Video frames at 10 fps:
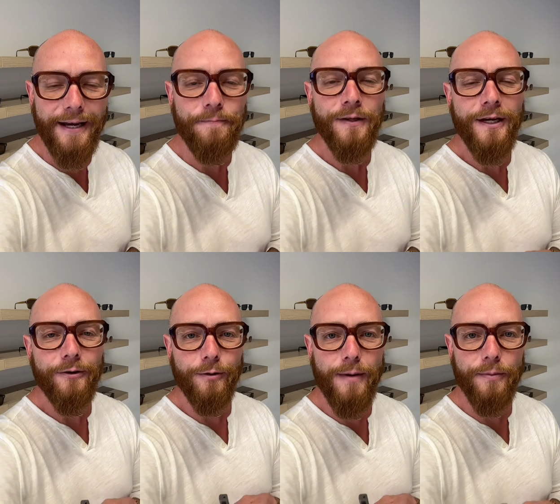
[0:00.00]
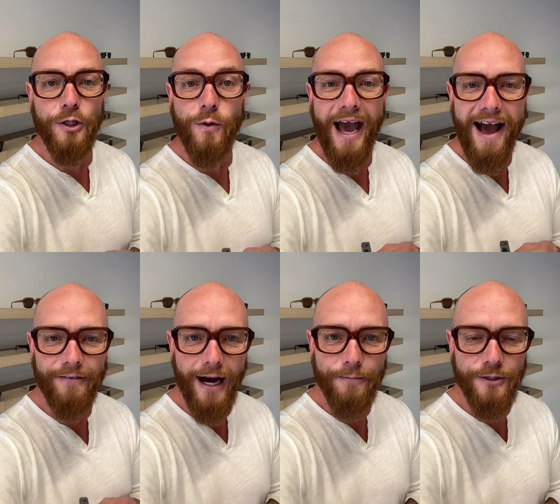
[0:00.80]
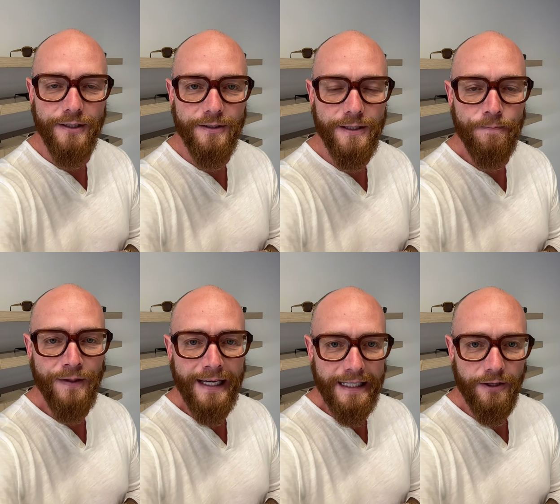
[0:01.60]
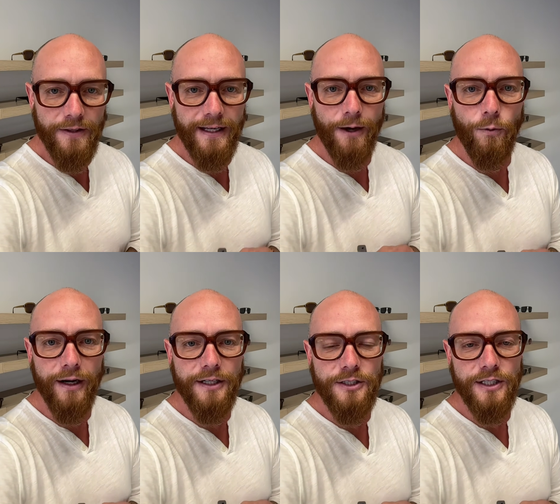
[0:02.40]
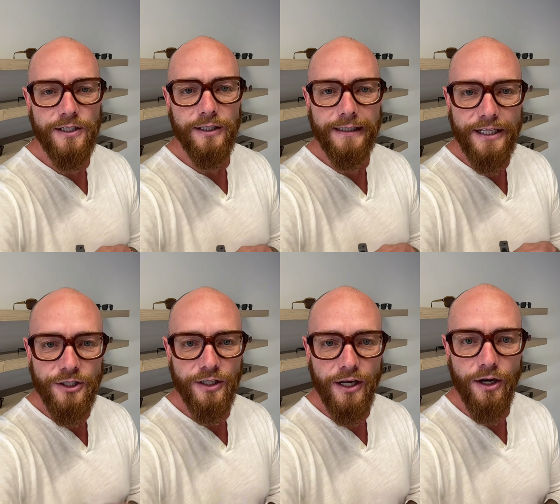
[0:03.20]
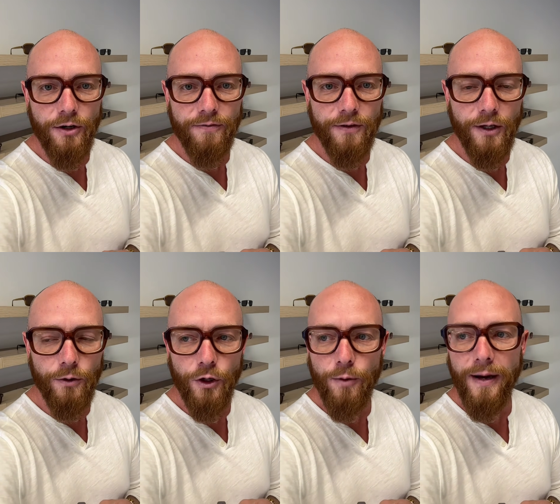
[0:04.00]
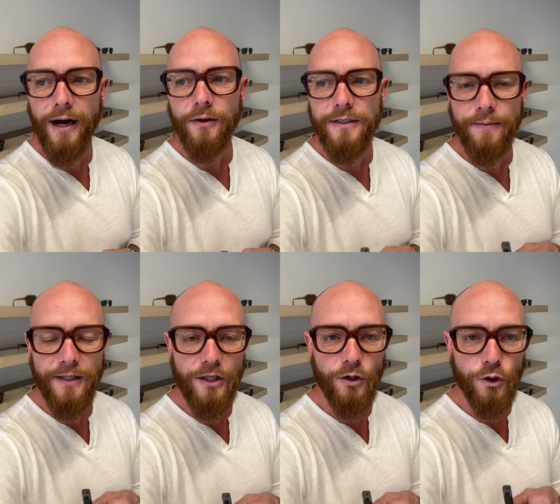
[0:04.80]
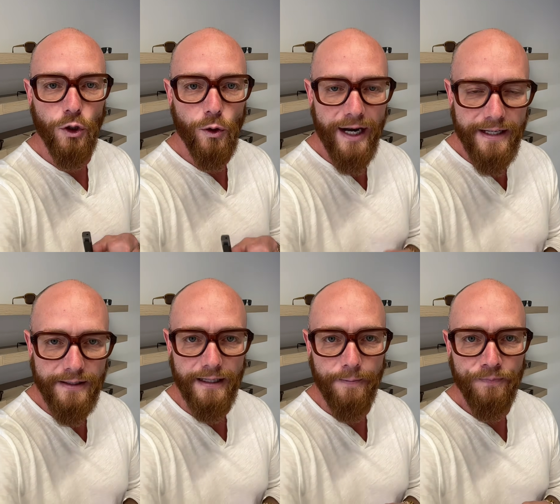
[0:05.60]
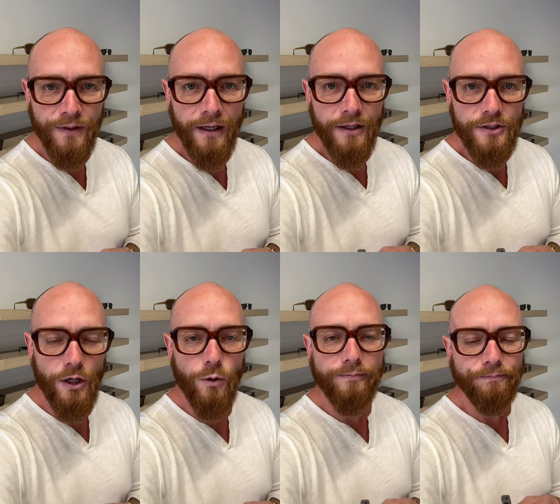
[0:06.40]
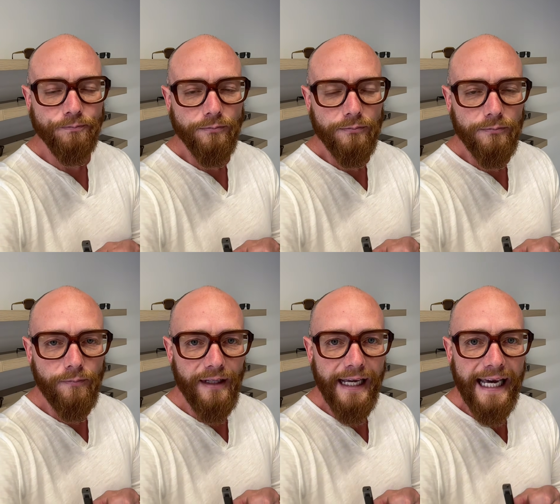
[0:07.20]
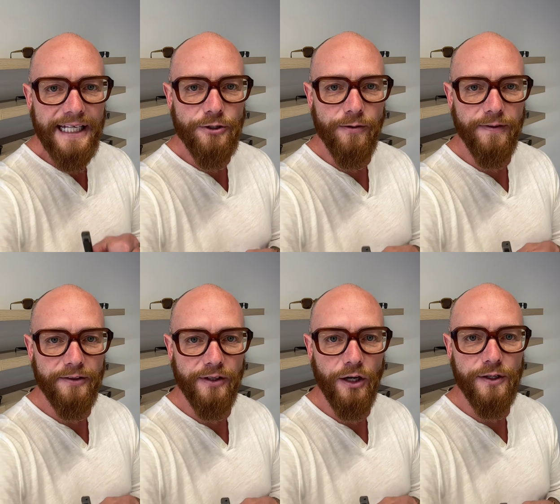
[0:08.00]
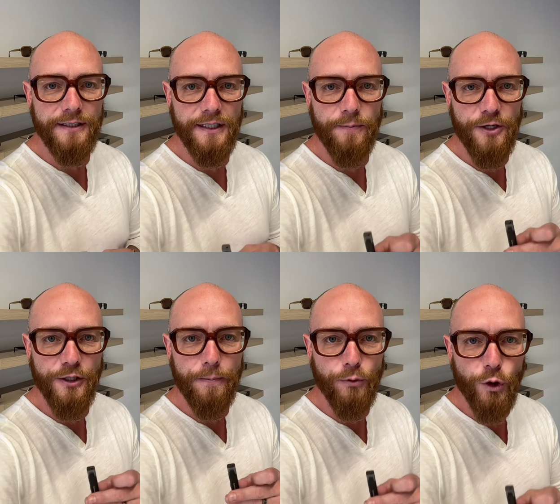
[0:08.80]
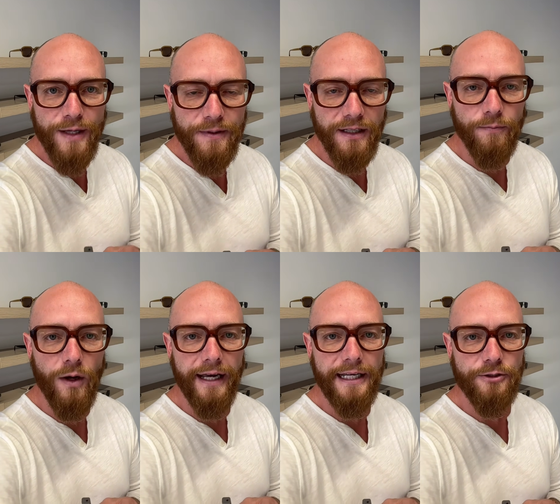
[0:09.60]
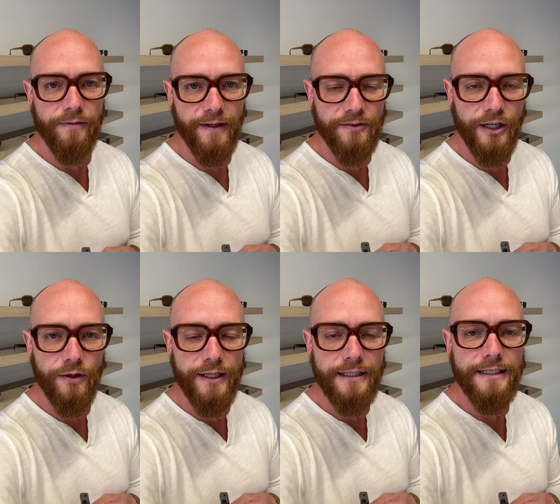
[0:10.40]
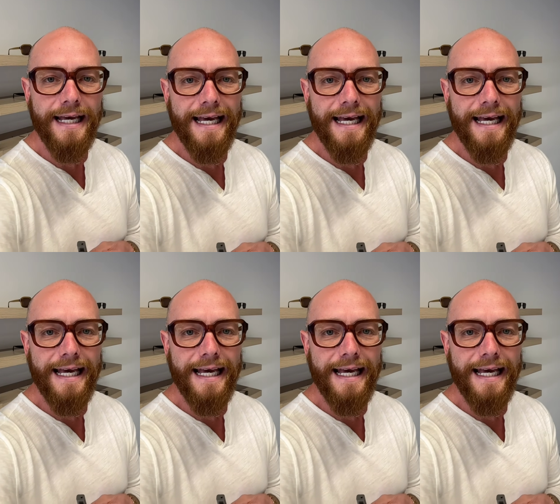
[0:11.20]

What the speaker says: it. Remember, you have options. The other thing I wanted just to let you know, if you don't know about something called crazing. So anti-reflective coatings, especially premium anti-reflective coatings,